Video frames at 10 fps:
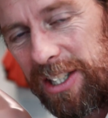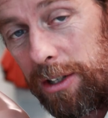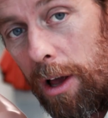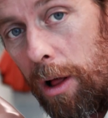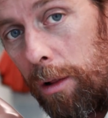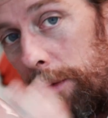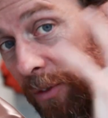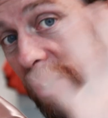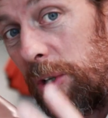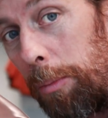skull
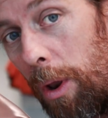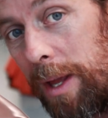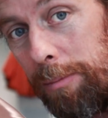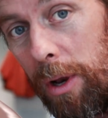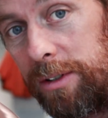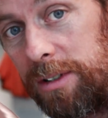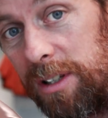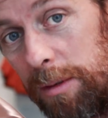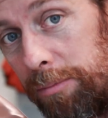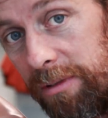to supply blood
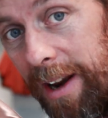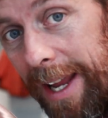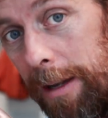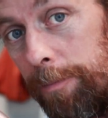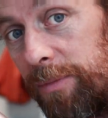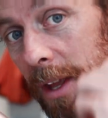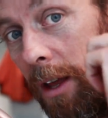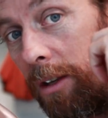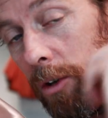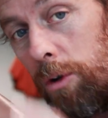to the brain.
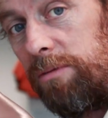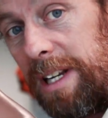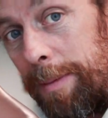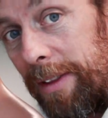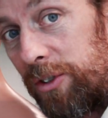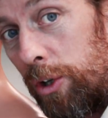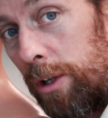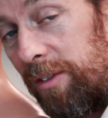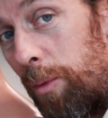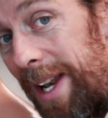Go and read about the
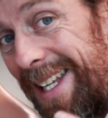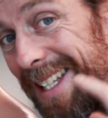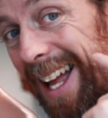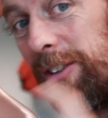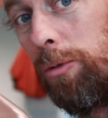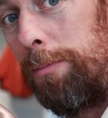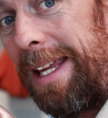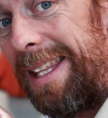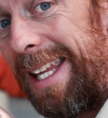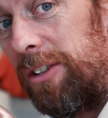circle of Willis and you'll
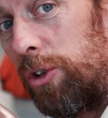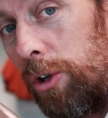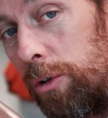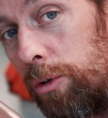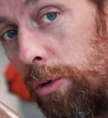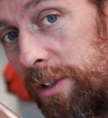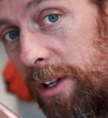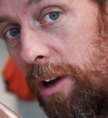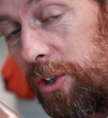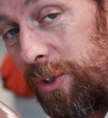meet the internal
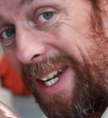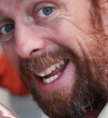carotid artery